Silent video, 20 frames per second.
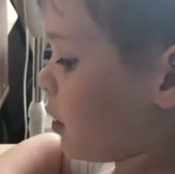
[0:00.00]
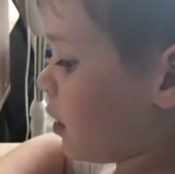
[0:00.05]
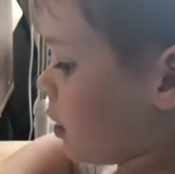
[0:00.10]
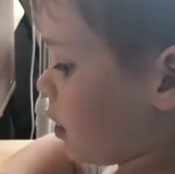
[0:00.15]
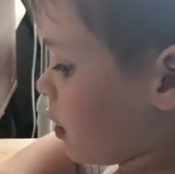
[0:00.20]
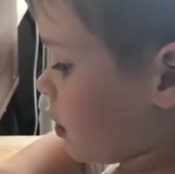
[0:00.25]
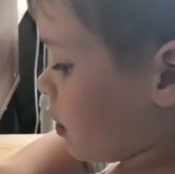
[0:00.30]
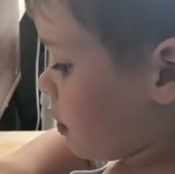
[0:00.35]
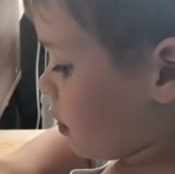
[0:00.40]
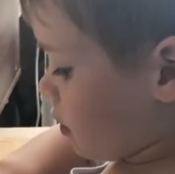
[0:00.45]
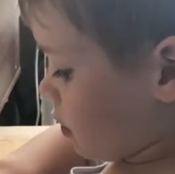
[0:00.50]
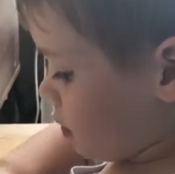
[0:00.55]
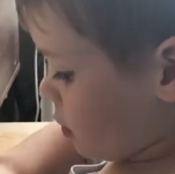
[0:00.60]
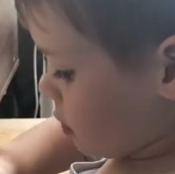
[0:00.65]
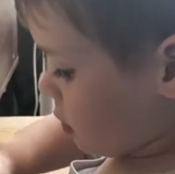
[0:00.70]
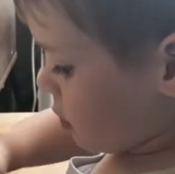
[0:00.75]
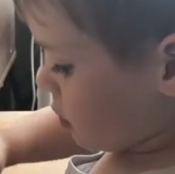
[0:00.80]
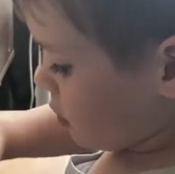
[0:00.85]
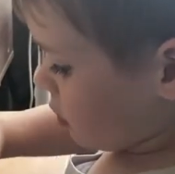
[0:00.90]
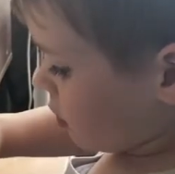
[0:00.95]
Yeah, leave
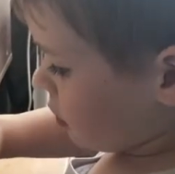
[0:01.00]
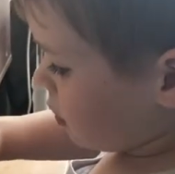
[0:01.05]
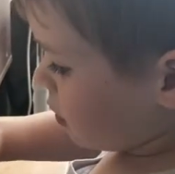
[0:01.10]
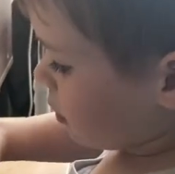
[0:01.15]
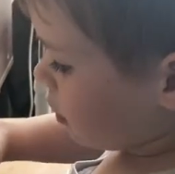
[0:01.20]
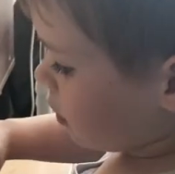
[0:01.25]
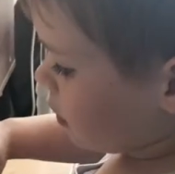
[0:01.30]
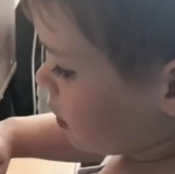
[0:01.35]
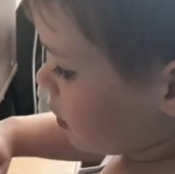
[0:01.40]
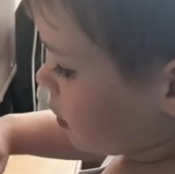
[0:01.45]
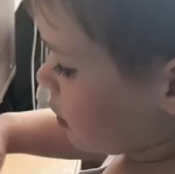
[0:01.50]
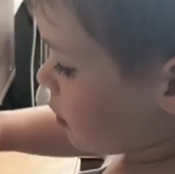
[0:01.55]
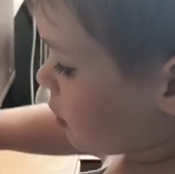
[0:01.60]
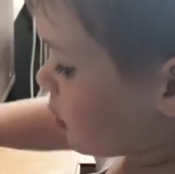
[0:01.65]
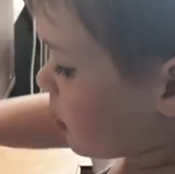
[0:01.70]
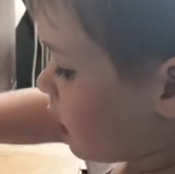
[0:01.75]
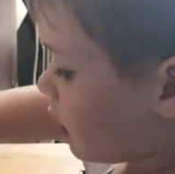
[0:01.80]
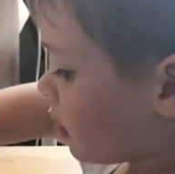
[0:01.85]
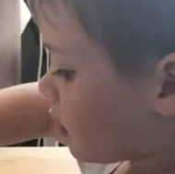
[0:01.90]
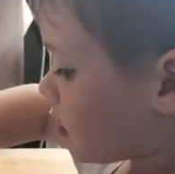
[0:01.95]
that. Leave that.
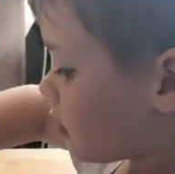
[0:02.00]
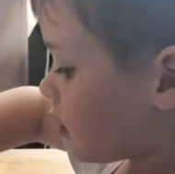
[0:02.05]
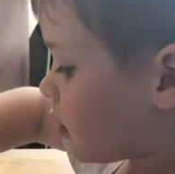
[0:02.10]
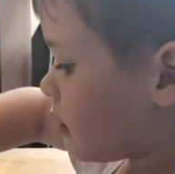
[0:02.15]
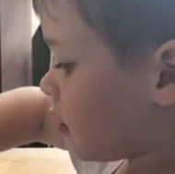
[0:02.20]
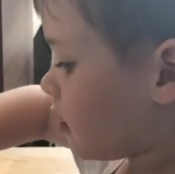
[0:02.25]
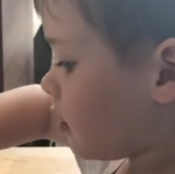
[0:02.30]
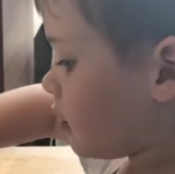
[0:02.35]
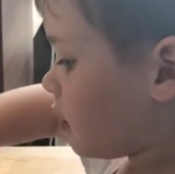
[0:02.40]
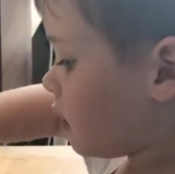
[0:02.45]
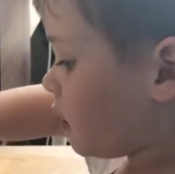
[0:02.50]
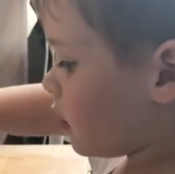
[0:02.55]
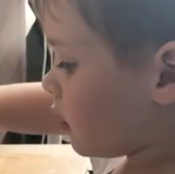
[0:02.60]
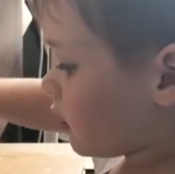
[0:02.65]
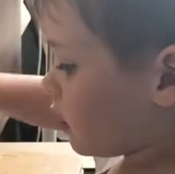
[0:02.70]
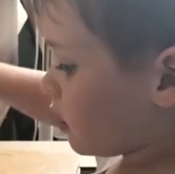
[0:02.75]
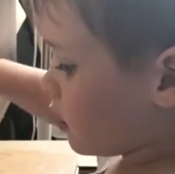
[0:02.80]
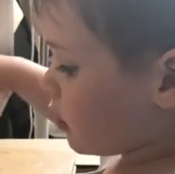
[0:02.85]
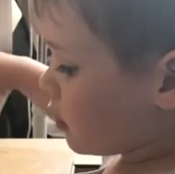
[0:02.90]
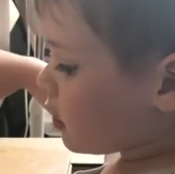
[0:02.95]
I don't want you to break it.
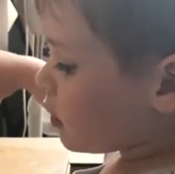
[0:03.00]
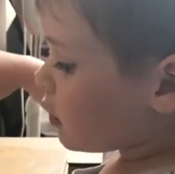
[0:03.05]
